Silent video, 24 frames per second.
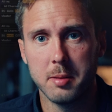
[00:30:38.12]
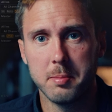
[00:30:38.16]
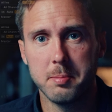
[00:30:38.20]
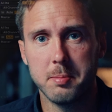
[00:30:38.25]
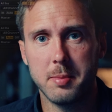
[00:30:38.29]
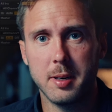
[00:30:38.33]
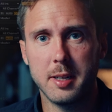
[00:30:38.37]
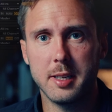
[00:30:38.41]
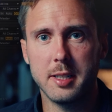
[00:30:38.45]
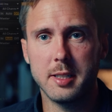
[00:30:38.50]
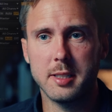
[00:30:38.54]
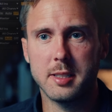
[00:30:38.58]

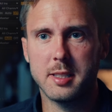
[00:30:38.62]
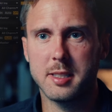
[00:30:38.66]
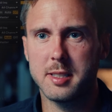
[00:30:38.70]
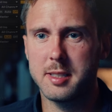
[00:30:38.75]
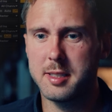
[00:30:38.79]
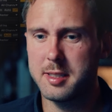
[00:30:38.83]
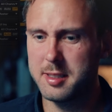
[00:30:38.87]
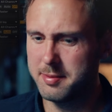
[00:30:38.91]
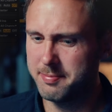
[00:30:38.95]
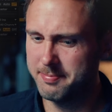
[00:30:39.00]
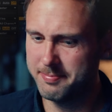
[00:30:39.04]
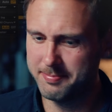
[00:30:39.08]
But
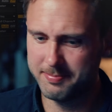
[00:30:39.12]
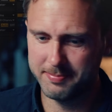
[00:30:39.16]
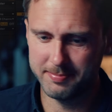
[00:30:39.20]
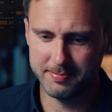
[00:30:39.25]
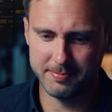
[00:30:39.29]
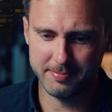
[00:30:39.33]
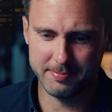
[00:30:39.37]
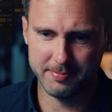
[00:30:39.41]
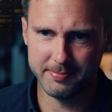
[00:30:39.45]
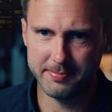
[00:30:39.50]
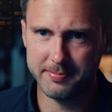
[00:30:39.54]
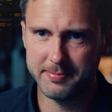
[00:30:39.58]

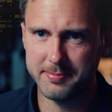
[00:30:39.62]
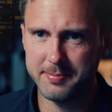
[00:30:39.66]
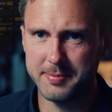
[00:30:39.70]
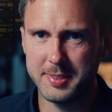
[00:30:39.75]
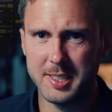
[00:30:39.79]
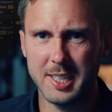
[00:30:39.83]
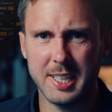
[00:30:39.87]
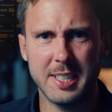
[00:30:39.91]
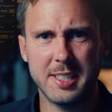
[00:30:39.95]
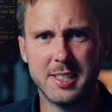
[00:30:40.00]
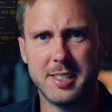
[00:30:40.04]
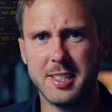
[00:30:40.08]

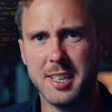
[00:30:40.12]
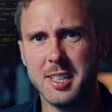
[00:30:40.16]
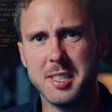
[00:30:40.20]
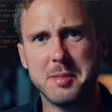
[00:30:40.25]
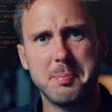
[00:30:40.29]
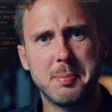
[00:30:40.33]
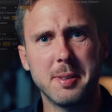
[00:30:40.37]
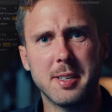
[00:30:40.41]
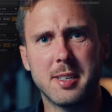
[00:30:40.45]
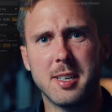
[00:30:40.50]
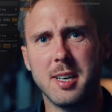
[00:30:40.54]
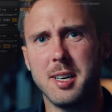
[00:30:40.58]
it just
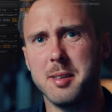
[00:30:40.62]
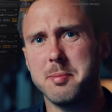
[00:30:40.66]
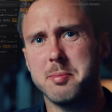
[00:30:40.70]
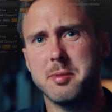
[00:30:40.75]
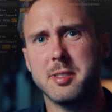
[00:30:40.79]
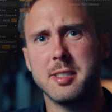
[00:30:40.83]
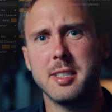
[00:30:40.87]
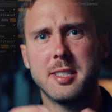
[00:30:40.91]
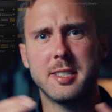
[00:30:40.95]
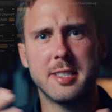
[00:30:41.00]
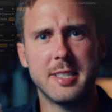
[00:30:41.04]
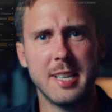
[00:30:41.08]
becomes
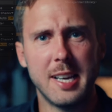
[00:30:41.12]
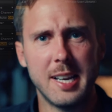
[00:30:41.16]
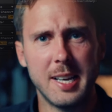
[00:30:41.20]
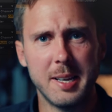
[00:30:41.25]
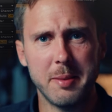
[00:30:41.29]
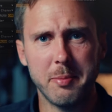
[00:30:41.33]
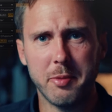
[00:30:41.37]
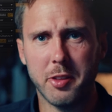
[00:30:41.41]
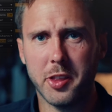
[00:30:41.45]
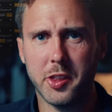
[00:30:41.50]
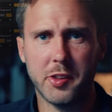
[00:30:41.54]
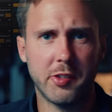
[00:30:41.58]
the
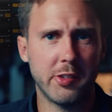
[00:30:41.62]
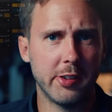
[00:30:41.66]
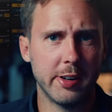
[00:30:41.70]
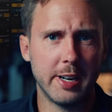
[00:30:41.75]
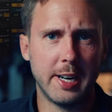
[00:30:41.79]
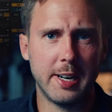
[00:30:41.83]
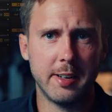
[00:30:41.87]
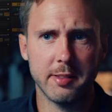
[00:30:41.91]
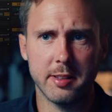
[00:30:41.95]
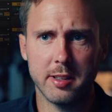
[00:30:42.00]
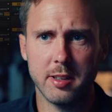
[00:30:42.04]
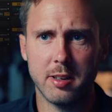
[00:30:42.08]
same
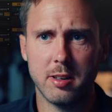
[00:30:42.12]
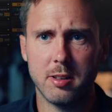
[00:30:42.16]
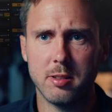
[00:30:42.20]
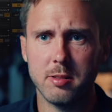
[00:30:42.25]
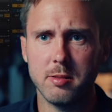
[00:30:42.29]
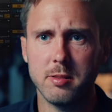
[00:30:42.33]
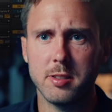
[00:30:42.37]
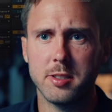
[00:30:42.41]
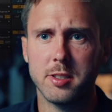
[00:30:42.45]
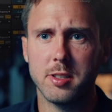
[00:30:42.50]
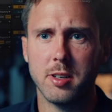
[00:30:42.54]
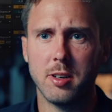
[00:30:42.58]
throughout the whole
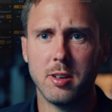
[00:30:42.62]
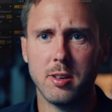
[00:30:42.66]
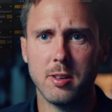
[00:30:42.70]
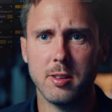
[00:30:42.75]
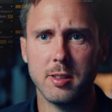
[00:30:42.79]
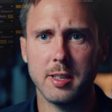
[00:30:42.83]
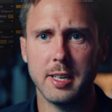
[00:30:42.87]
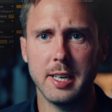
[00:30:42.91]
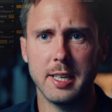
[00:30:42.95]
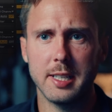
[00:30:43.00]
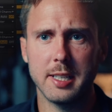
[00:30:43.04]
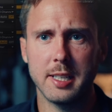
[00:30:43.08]
song,
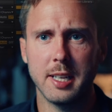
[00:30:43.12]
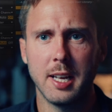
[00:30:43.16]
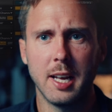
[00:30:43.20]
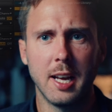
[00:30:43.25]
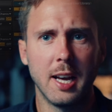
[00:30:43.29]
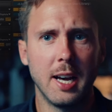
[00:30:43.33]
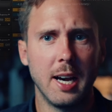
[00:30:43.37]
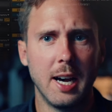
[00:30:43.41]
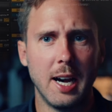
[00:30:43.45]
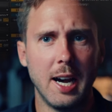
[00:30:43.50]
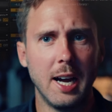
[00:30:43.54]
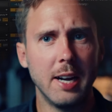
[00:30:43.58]
and
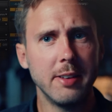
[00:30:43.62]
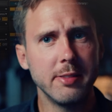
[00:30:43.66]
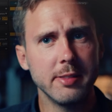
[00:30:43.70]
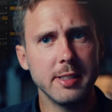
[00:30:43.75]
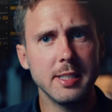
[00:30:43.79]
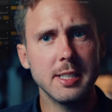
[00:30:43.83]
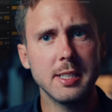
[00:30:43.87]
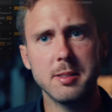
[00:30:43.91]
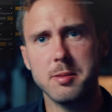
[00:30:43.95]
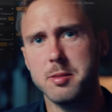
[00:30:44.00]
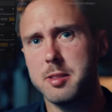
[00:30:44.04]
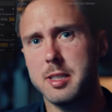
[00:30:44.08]
I
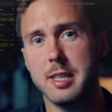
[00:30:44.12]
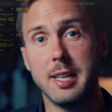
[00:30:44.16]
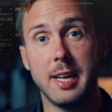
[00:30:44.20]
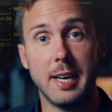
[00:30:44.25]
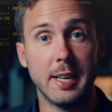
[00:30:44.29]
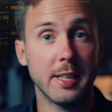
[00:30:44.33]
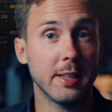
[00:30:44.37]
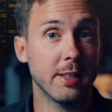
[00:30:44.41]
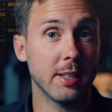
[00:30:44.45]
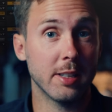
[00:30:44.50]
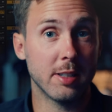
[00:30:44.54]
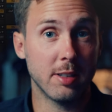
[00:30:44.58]
really
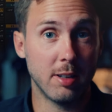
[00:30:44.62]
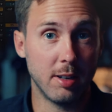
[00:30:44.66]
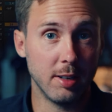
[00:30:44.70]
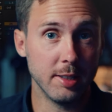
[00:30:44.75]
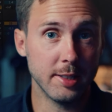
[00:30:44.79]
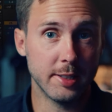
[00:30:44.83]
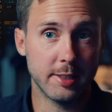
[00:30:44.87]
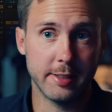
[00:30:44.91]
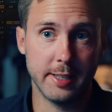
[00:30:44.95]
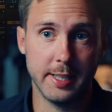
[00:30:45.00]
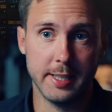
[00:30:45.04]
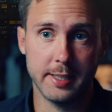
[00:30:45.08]
like the
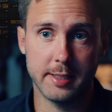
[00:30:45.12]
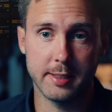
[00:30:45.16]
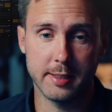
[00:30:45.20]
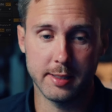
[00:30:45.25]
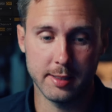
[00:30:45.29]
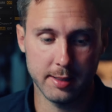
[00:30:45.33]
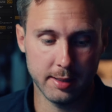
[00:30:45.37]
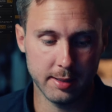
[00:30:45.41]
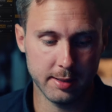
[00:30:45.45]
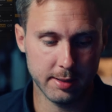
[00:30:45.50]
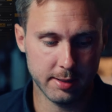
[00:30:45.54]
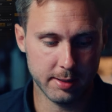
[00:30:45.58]
contrast.
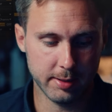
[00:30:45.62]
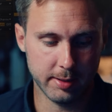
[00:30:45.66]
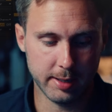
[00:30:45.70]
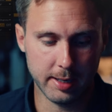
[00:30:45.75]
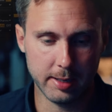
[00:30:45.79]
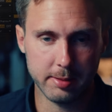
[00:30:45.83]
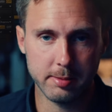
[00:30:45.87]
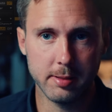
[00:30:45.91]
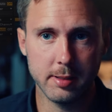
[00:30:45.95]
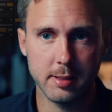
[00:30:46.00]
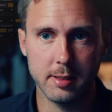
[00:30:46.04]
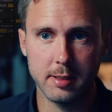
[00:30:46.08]
So I
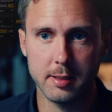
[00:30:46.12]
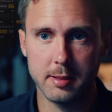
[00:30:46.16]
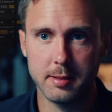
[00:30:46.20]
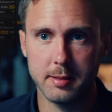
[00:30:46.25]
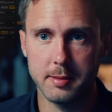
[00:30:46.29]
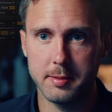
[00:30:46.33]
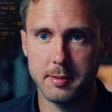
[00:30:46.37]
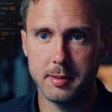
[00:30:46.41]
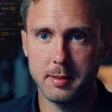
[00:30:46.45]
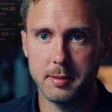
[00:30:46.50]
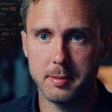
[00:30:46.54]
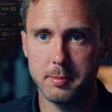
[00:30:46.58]
will
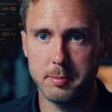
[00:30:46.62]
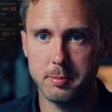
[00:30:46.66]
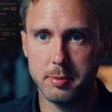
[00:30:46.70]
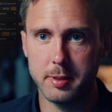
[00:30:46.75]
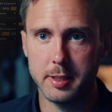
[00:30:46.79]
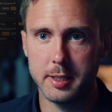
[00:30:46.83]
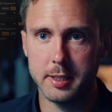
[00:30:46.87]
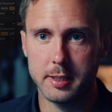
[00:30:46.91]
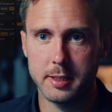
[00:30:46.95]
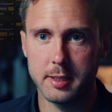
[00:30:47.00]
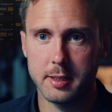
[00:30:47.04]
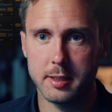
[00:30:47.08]

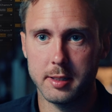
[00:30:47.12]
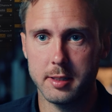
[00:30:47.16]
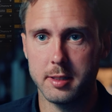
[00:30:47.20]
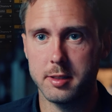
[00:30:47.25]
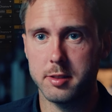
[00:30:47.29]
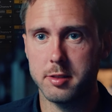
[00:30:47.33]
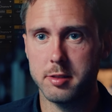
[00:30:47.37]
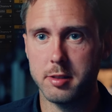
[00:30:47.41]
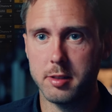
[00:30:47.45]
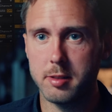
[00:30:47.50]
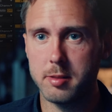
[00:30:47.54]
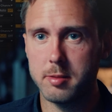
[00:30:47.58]
press
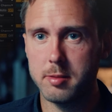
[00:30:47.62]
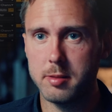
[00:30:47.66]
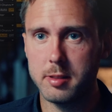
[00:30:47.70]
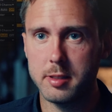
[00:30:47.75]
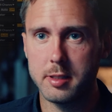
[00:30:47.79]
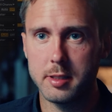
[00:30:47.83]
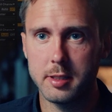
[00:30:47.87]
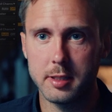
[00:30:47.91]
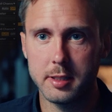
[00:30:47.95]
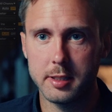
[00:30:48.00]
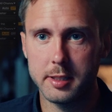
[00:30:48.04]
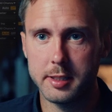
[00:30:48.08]
Ctrl
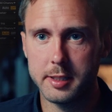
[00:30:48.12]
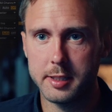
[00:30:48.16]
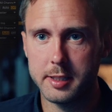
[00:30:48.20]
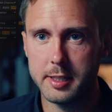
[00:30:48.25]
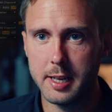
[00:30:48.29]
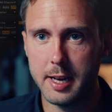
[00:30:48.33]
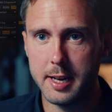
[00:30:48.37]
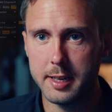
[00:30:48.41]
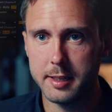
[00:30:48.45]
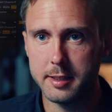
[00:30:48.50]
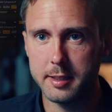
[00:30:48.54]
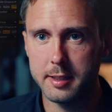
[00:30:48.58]

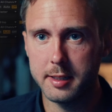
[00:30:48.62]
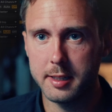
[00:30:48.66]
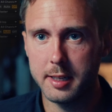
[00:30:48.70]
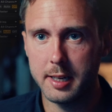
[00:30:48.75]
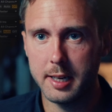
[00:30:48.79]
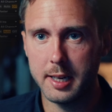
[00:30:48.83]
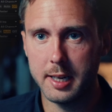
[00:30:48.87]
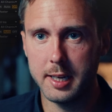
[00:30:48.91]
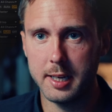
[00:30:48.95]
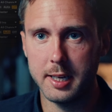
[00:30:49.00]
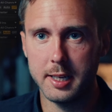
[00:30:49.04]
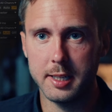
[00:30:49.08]
Z
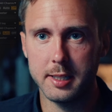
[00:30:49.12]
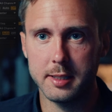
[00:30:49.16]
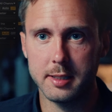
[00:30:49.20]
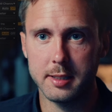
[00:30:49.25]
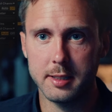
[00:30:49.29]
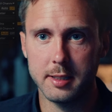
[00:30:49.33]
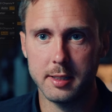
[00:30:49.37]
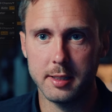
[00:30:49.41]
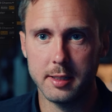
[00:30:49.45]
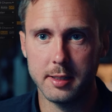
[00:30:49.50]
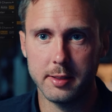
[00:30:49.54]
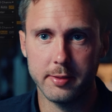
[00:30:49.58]
and
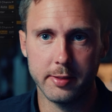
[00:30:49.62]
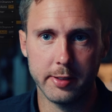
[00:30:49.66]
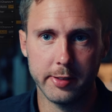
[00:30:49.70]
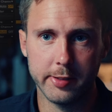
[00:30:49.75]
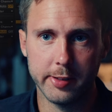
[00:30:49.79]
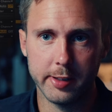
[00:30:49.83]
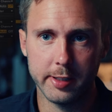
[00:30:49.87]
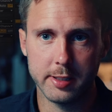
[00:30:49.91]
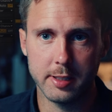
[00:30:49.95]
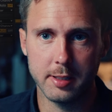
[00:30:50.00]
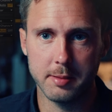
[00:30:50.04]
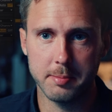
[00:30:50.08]

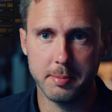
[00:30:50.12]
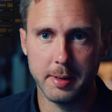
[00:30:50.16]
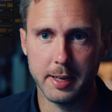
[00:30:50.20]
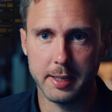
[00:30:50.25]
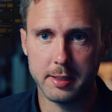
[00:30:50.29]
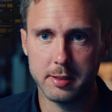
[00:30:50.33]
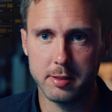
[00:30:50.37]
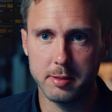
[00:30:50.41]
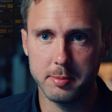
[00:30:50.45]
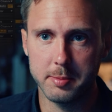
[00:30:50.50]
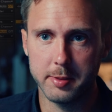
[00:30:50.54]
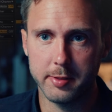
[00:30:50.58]
reverse it back
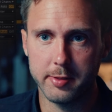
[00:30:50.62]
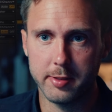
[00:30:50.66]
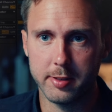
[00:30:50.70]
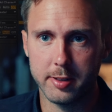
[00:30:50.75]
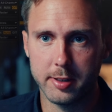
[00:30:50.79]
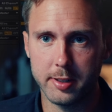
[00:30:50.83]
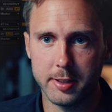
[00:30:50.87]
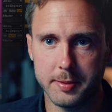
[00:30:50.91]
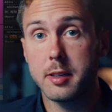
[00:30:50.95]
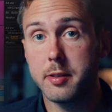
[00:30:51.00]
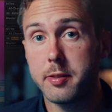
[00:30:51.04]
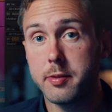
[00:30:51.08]
to
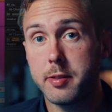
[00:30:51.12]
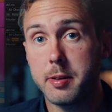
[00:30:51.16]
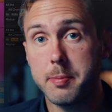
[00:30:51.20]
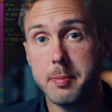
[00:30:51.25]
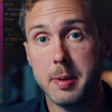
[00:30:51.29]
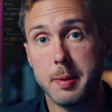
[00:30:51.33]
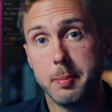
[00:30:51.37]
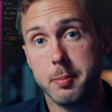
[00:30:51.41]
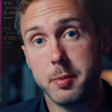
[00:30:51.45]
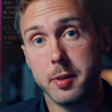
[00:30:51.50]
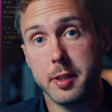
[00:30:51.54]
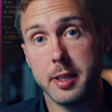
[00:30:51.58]
before.
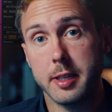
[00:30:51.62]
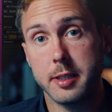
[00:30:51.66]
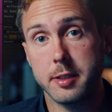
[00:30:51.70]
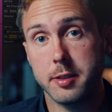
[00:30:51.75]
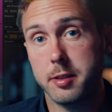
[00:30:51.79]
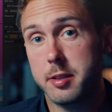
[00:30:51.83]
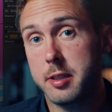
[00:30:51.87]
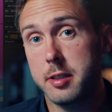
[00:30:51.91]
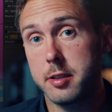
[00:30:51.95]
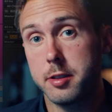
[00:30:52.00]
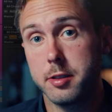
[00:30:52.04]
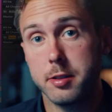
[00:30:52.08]
Remember that you
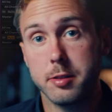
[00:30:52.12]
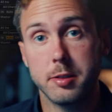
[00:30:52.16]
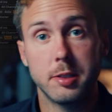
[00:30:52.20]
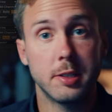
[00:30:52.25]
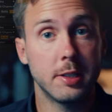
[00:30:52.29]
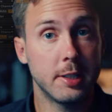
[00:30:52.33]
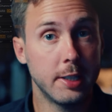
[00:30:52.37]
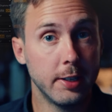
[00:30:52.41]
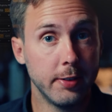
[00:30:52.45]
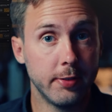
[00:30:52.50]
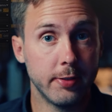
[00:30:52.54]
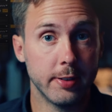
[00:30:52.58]
can use
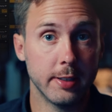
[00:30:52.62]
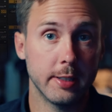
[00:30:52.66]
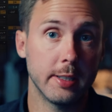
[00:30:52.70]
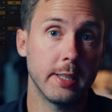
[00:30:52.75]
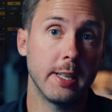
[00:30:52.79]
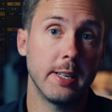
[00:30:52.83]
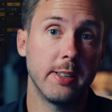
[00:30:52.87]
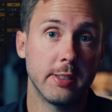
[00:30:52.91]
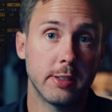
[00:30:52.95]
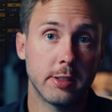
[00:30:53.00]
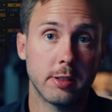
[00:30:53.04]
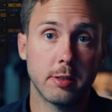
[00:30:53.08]
different
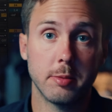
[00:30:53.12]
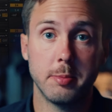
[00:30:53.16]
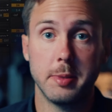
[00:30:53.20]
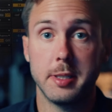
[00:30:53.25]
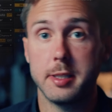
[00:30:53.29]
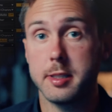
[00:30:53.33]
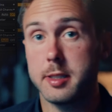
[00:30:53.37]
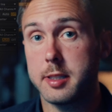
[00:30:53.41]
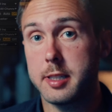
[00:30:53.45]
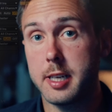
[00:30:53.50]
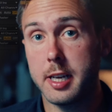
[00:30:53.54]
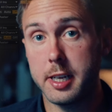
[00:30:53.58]

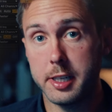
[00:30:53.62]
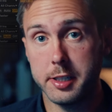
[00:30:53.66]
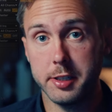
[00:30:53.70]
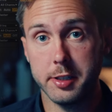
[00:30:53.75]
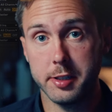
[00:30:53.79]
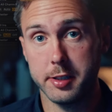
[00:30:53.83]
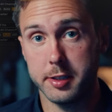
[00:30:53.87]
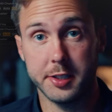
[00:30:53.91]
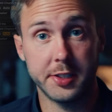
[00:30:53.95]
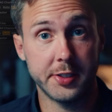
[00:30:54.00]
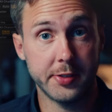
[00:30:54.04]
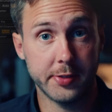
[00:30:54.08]

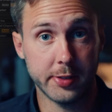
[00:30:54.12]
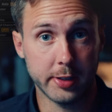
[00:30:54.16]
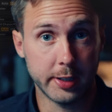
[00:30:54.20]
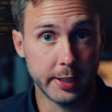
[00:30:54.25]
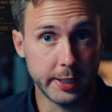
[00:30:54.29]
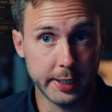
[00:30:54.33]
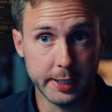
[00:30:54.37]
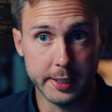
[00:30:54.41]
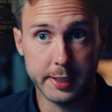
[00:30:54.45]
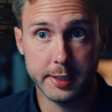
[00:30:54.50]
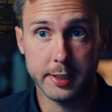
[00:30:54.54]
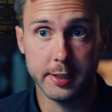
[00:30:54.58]
instrumentations for
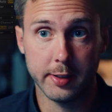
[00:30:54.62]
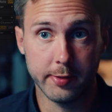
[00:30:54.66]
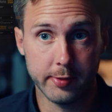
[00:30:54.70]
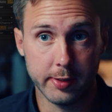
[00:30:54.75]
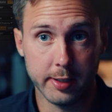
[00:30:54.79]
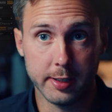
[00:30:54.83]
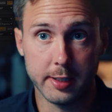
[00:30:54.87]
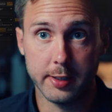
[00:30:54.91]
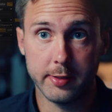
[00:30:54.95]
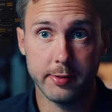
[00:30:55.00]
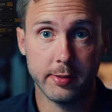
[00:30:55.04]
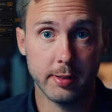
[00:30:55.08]
each of the
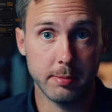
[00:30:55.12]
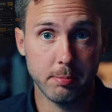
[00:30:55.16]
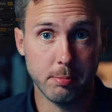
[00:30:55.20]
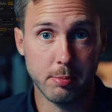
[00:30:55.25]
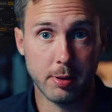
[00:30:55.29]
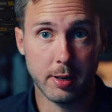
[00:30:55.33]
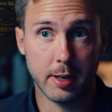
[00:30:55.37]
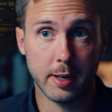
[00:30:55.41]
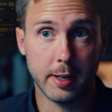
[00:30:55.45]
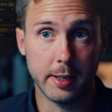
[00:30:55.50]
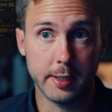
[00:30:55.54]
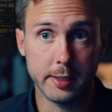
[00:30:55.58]
different
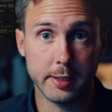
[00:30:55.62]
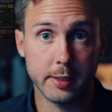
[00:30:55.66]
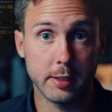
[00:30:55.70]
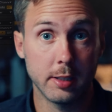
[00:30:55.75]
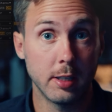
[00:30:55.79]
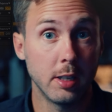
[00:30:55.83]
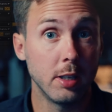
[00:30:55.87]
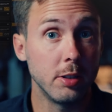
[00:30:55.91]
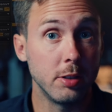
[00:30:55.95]
parts.